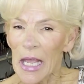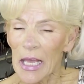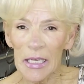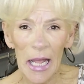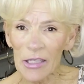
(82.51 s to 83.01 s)

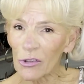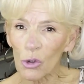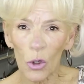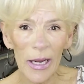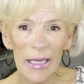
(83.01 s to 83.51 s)
It has
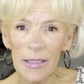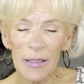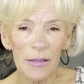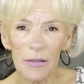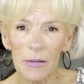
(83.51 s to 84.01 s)

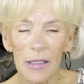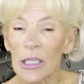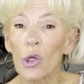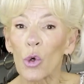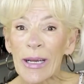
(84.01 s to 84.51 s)
great
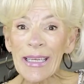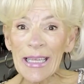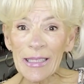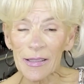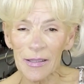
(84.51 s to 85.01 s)

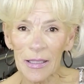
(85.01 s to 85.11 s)
ingredients